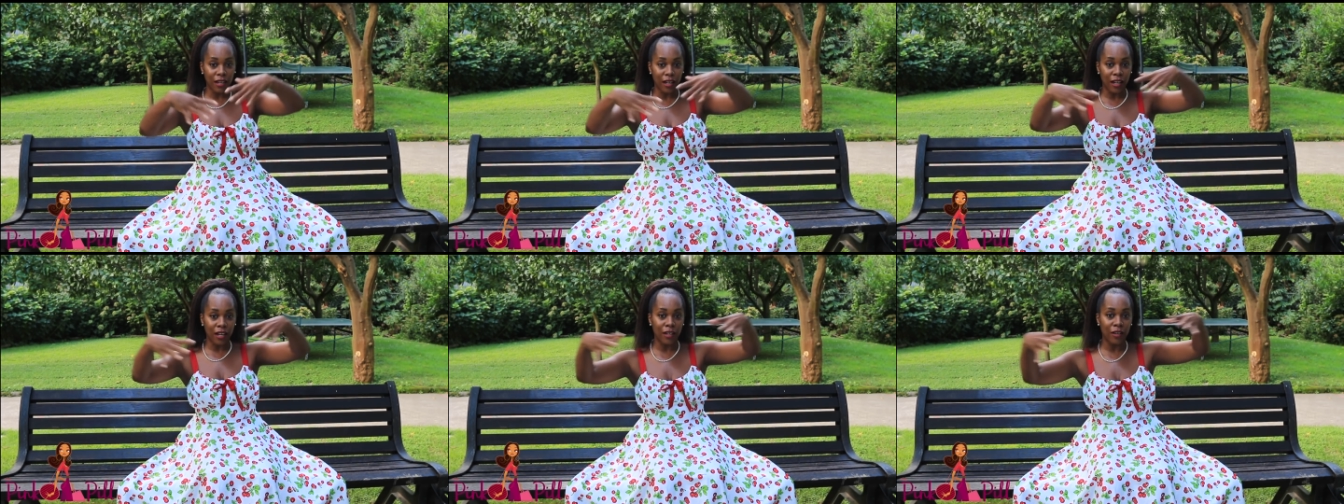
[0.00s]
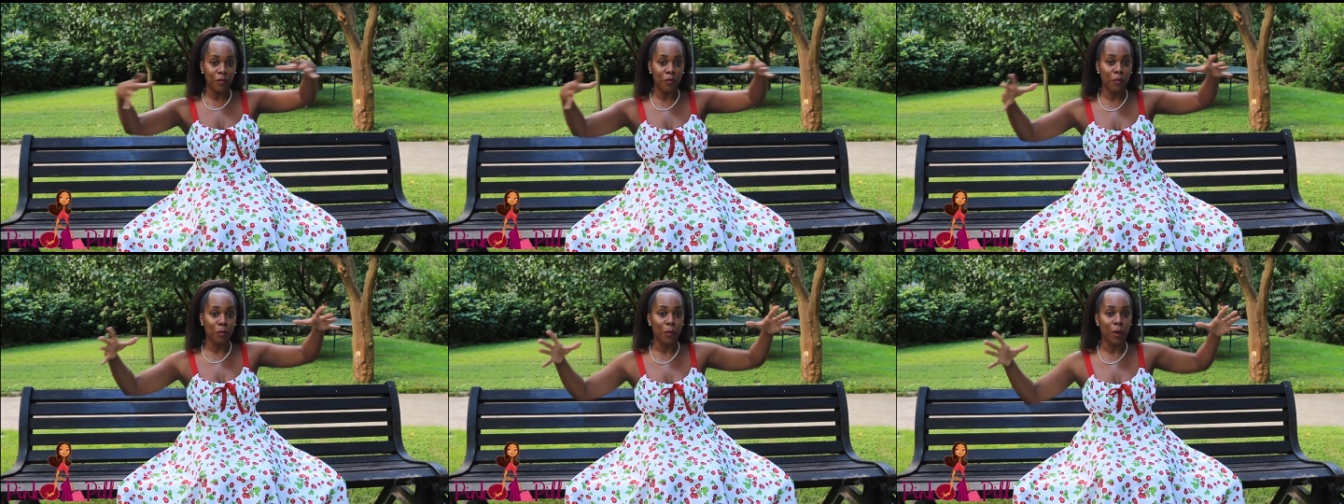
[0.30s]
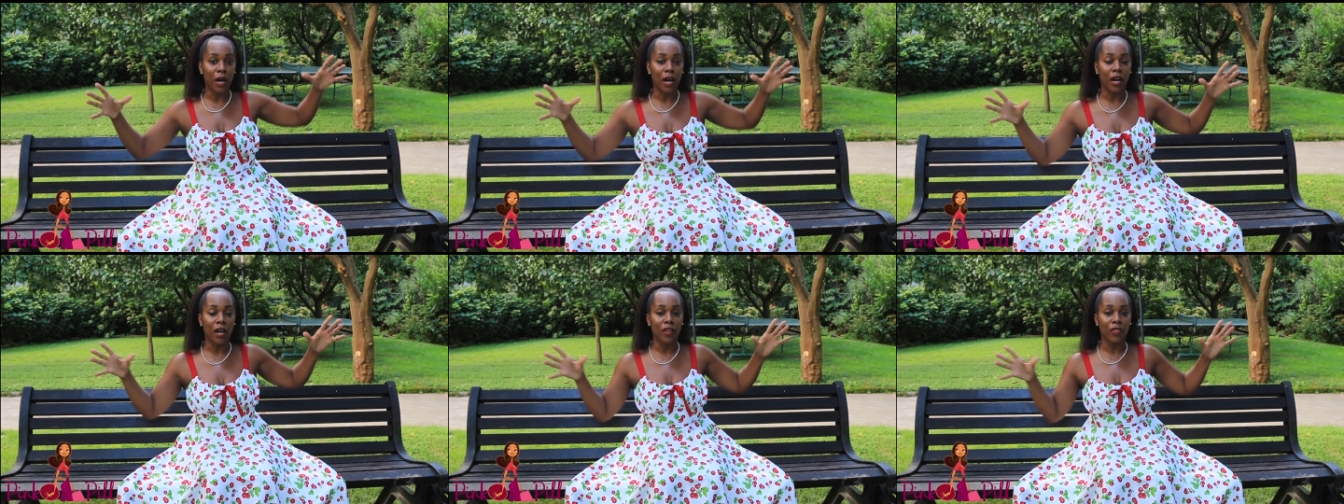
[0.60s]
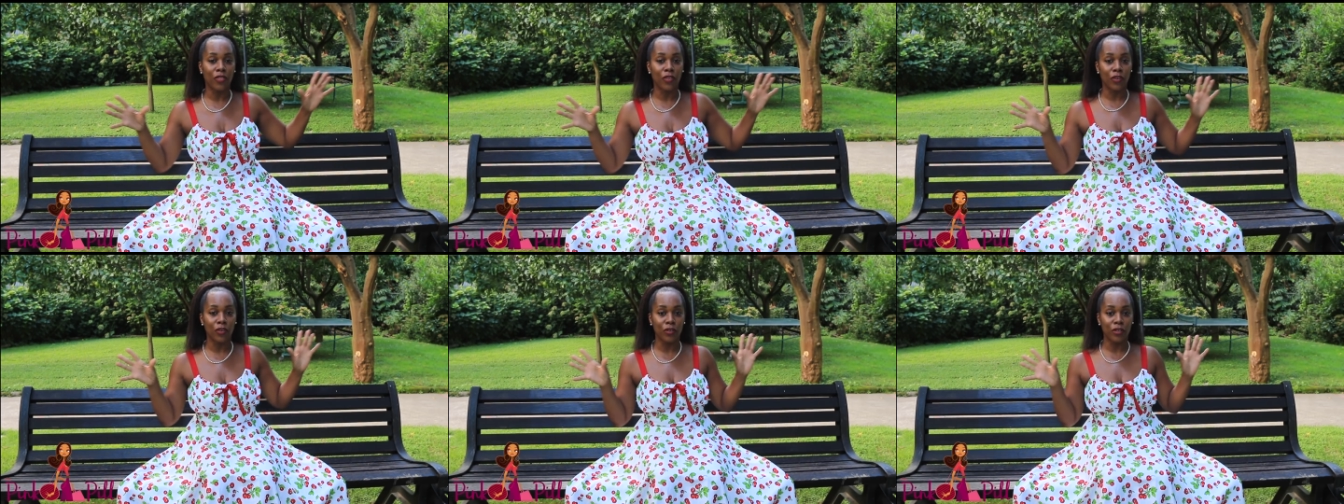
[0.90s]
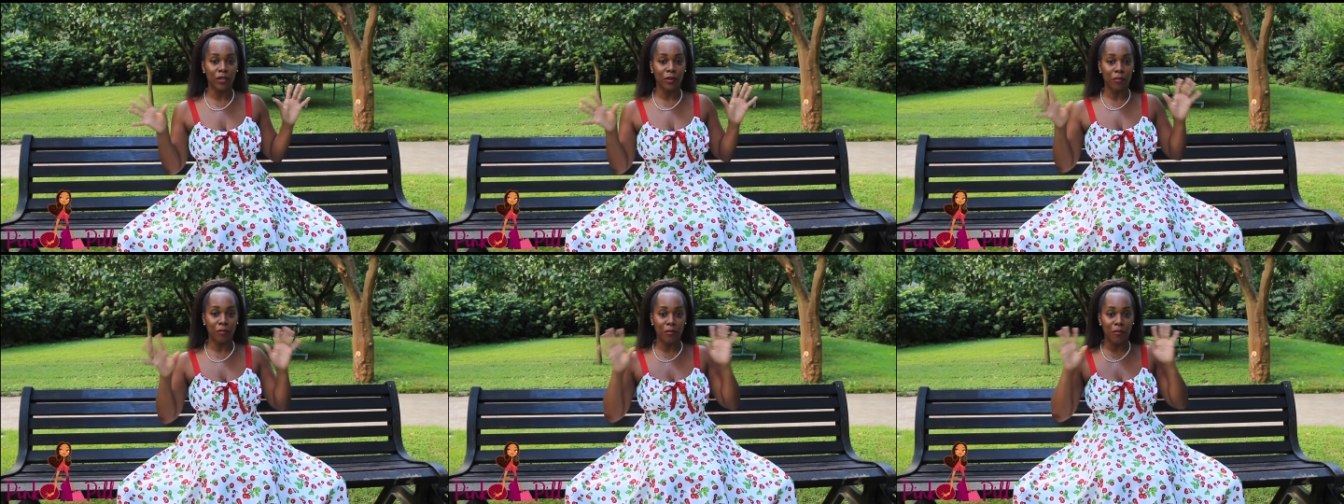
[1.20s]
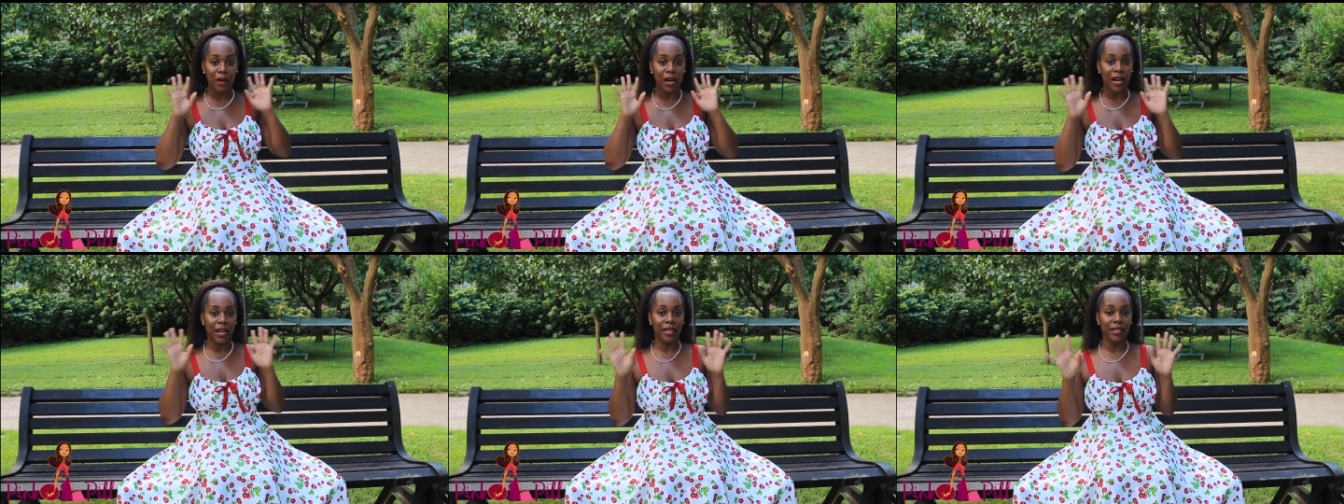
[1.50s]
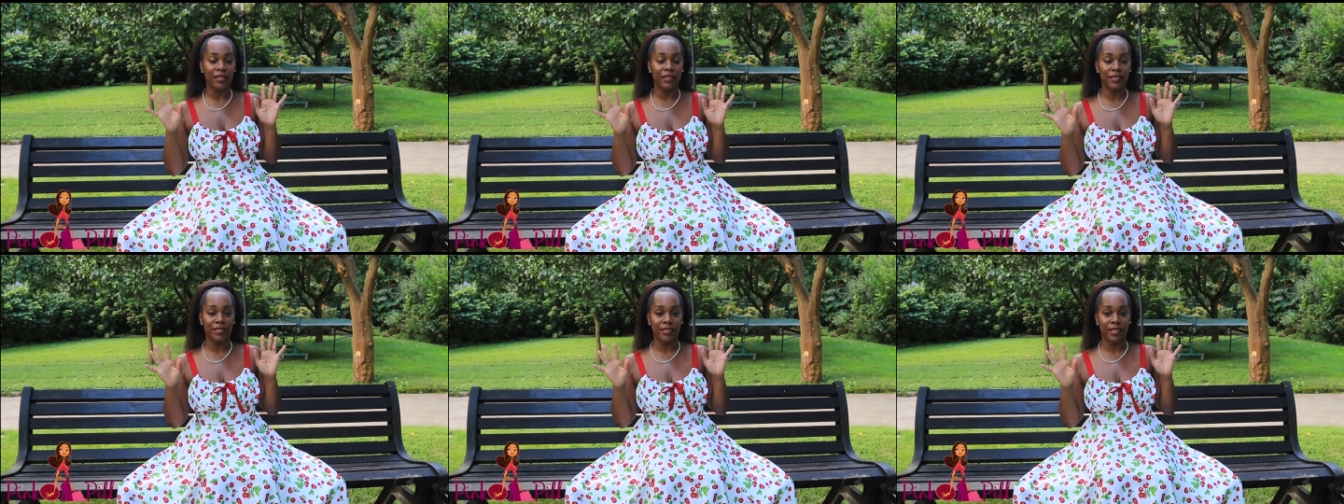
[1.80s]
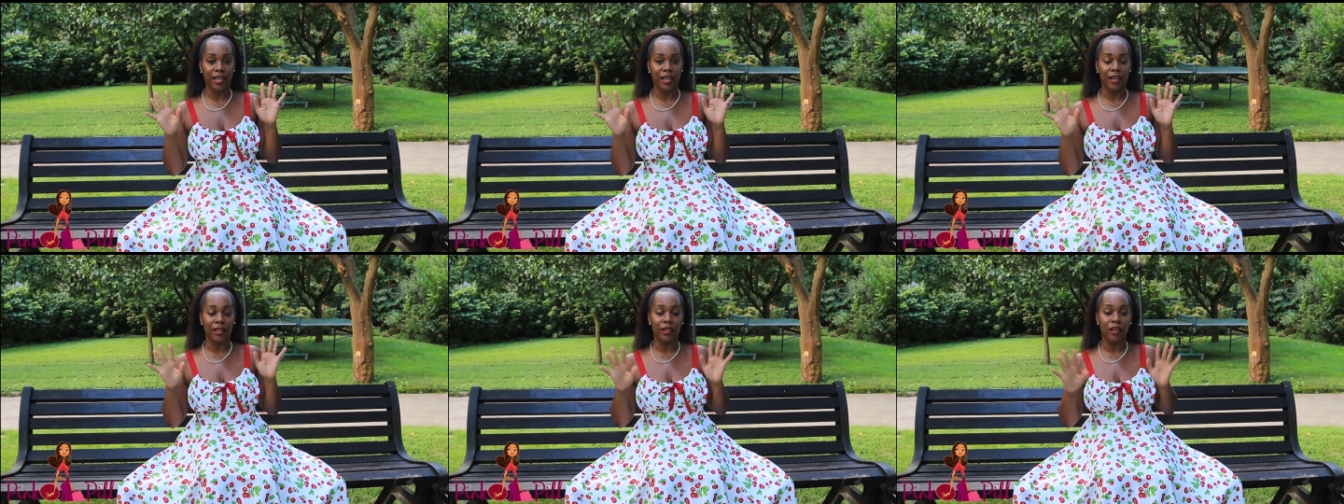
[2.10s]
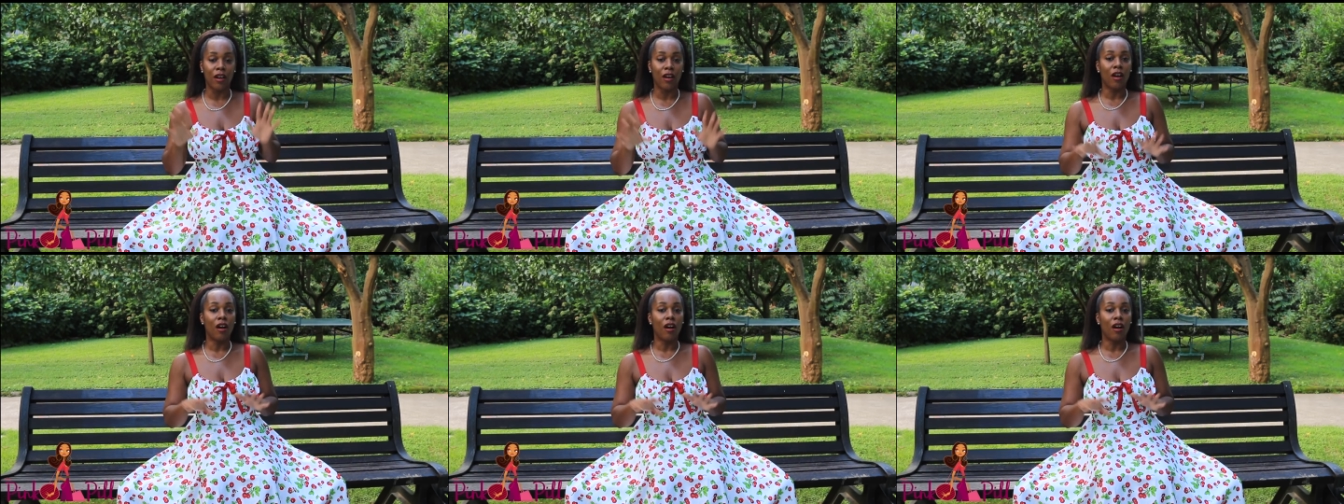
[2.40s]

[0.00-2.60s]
unbothered mindset